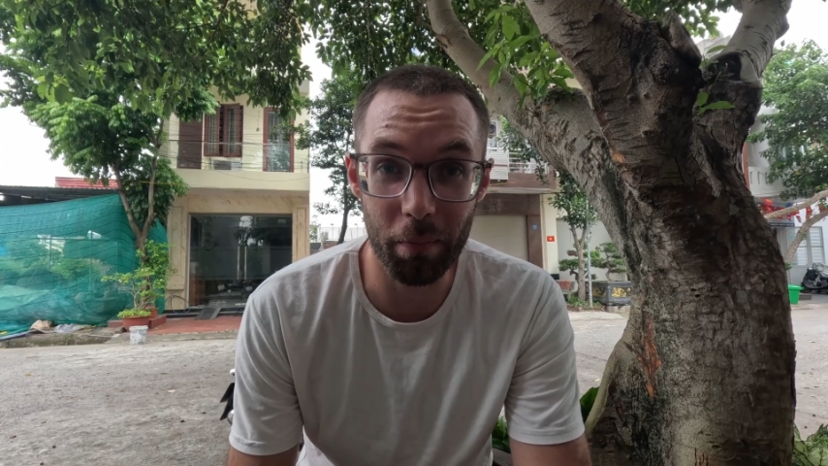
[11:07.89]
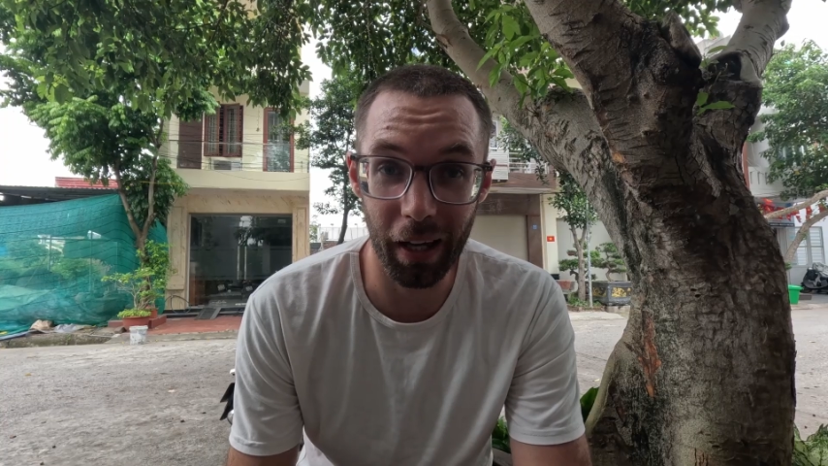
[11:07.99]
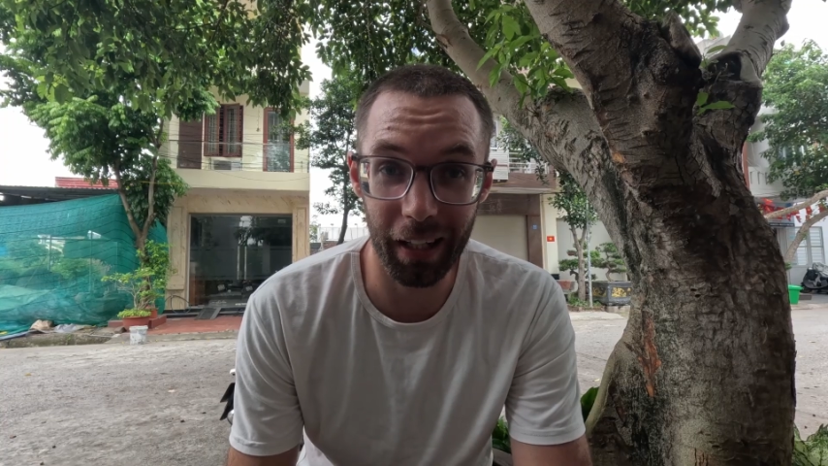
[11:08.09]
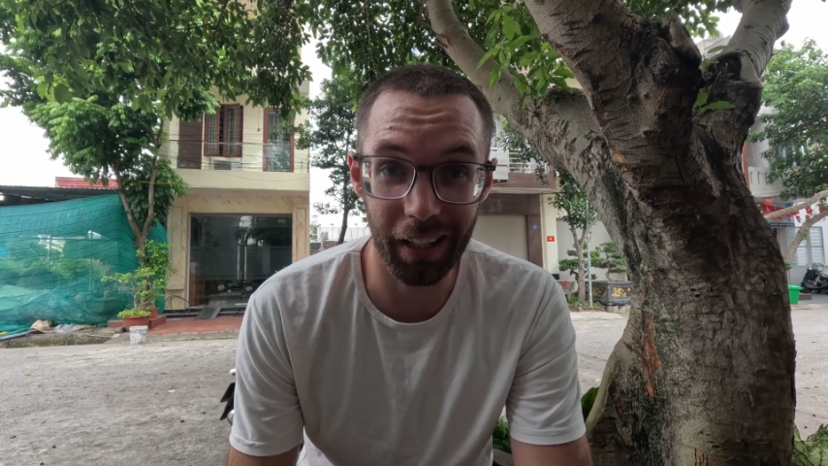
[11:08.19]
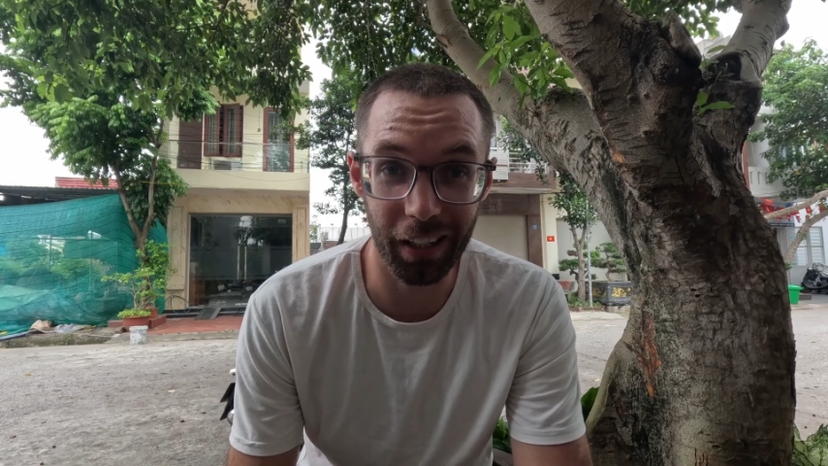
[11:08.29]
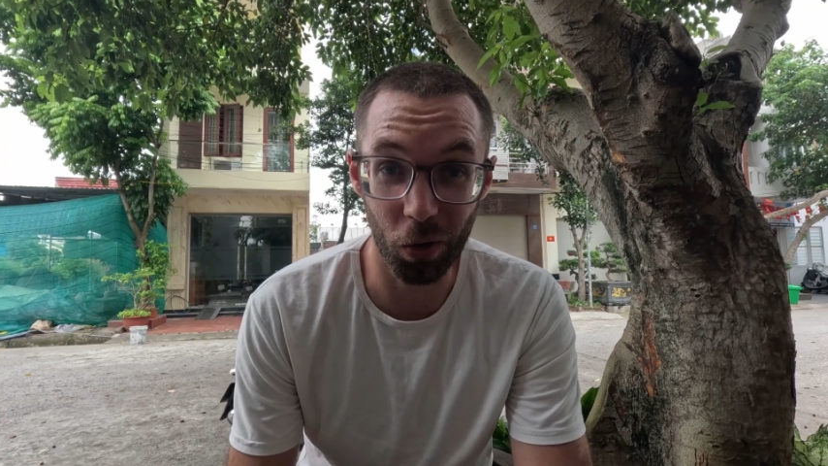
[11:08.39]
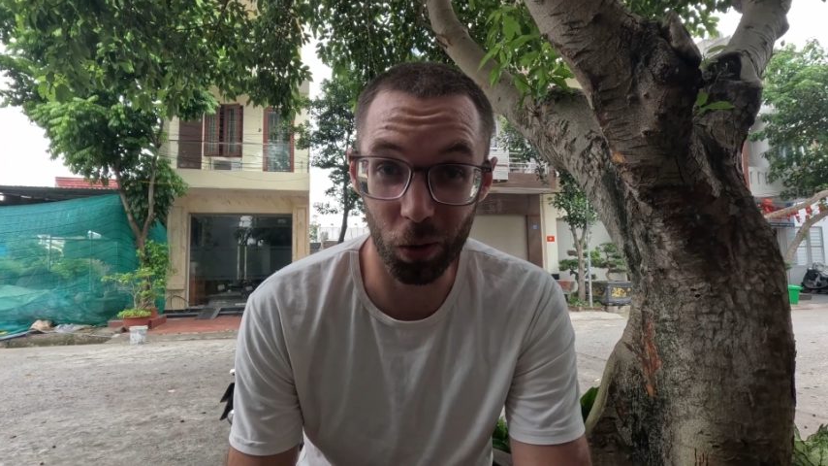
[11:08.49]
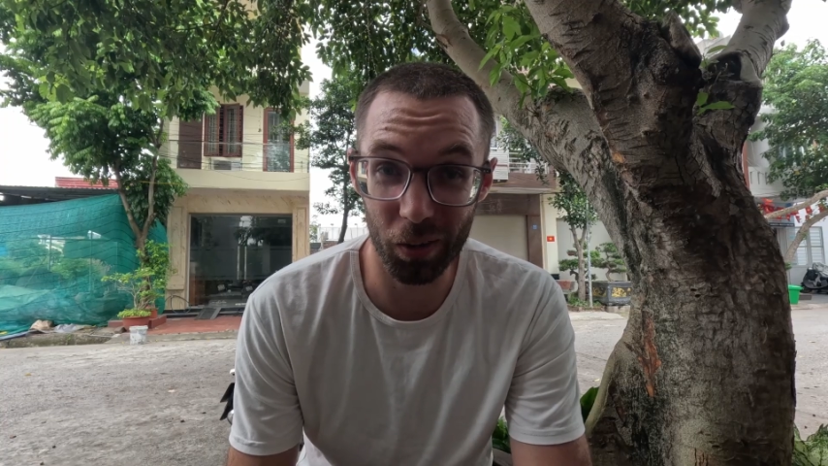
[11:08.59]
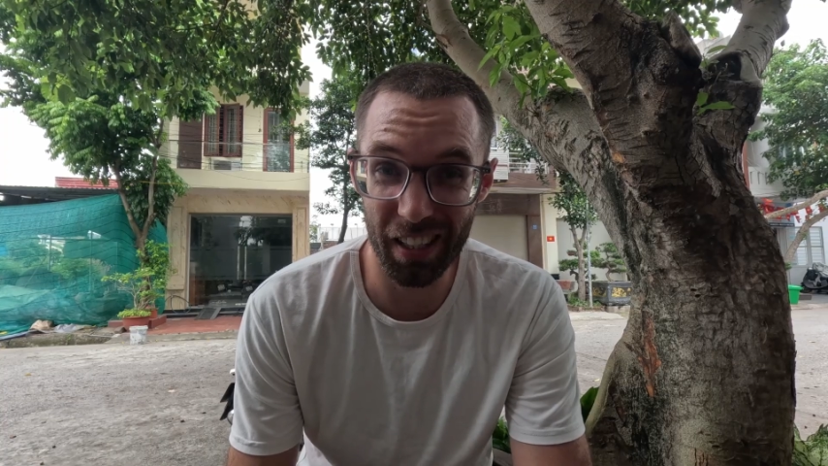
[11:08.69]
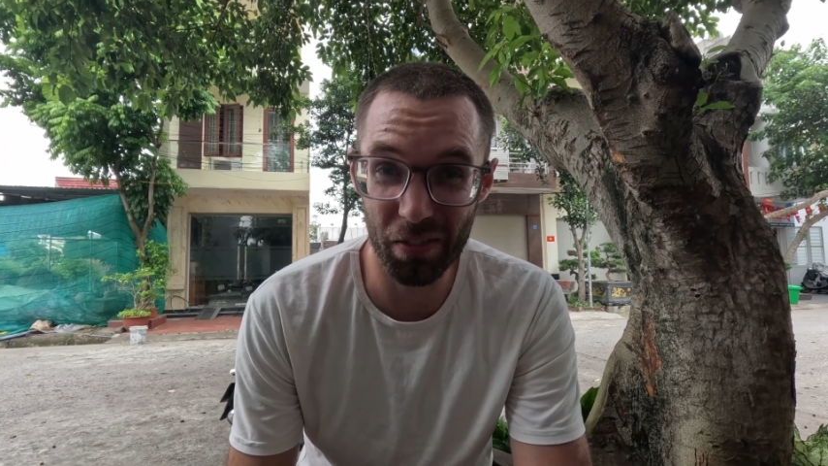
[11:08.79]
many
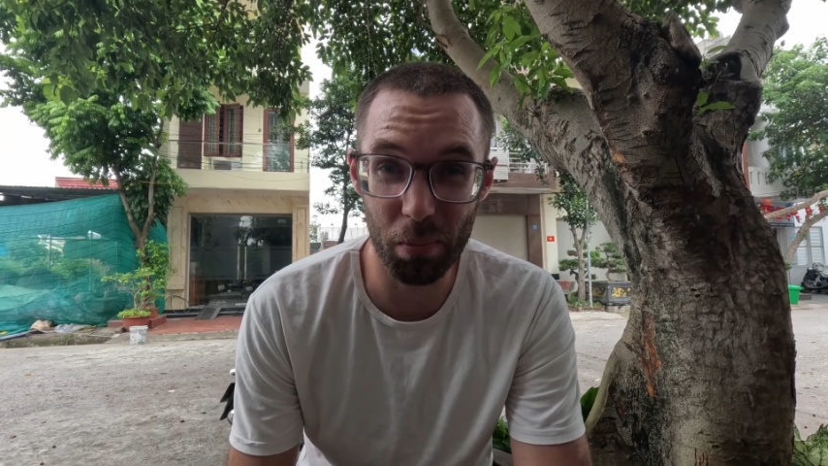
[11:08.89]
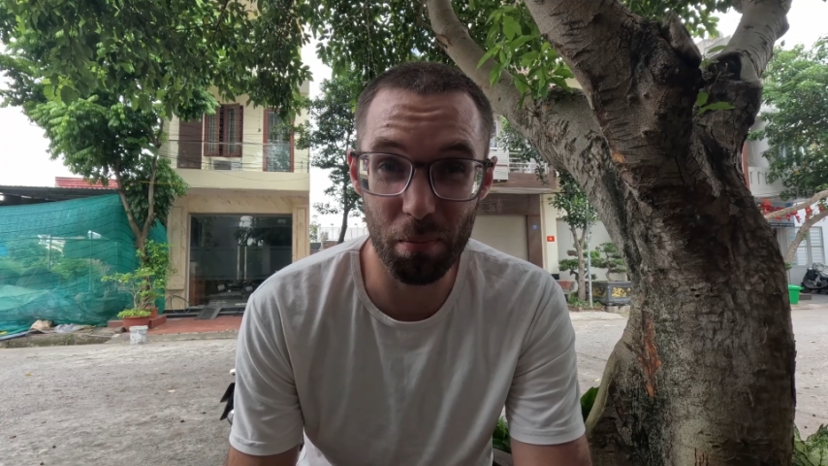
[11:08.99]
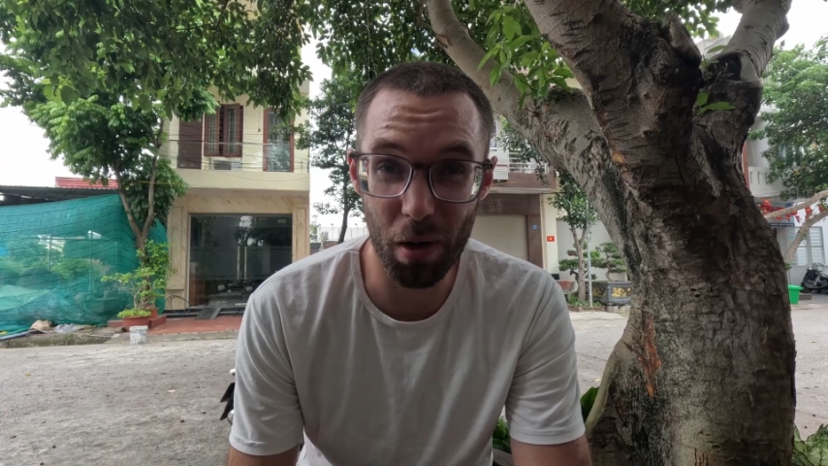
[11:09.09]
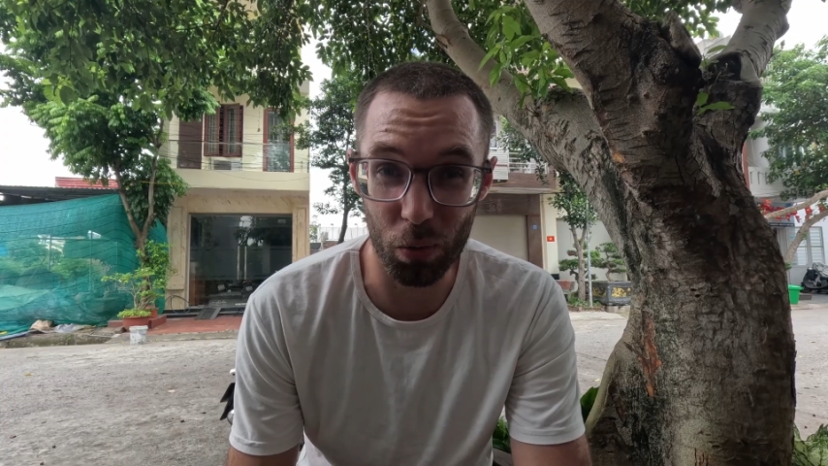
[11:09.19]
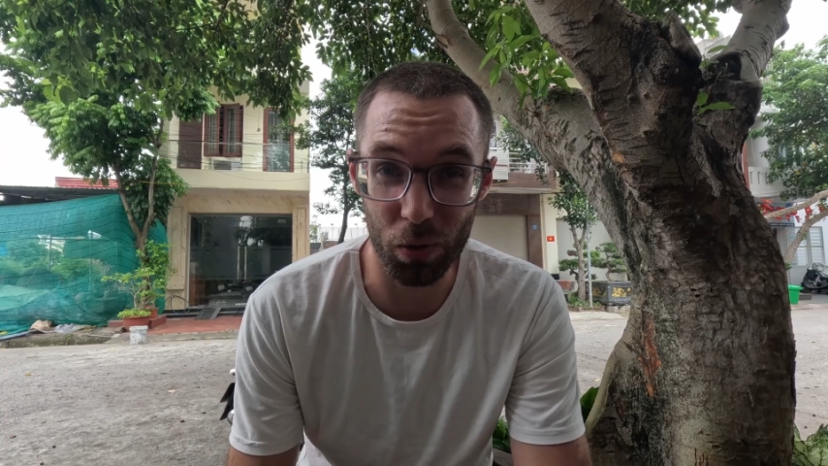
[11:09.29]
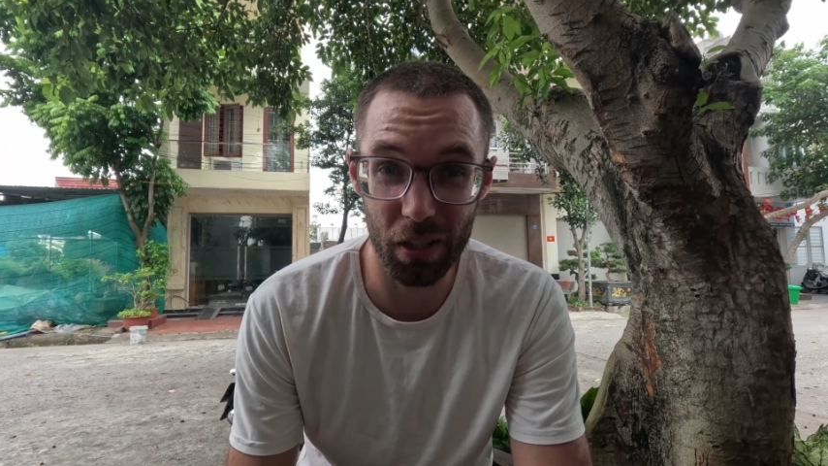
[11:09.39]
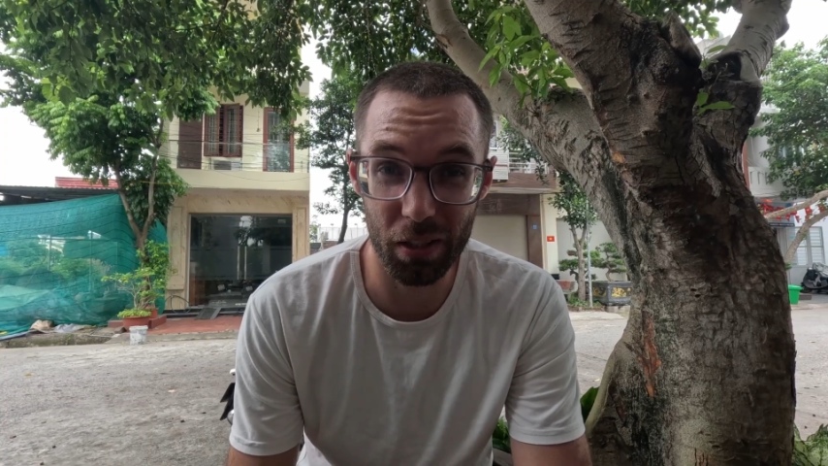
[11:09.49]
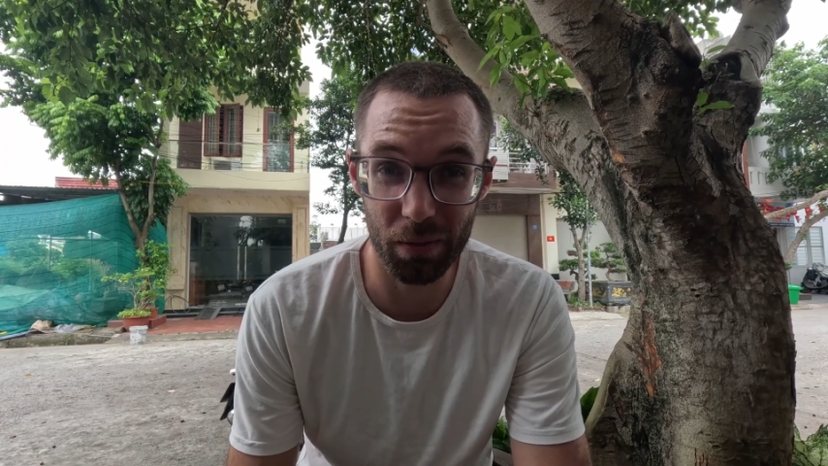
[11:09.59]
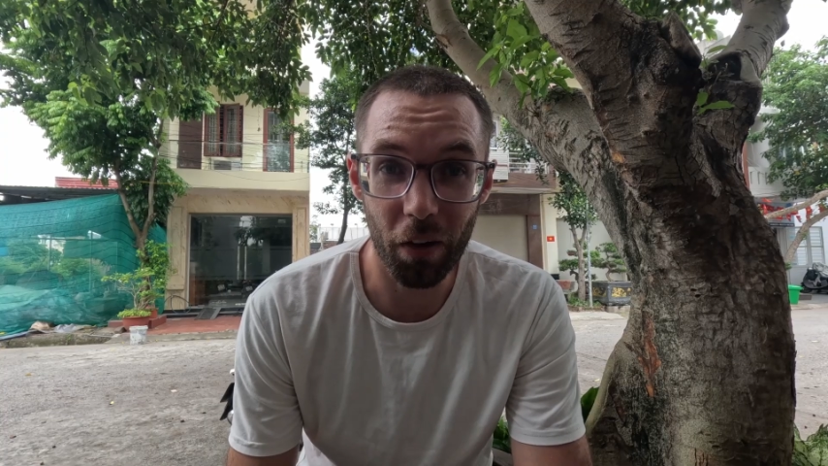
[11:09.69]
or even most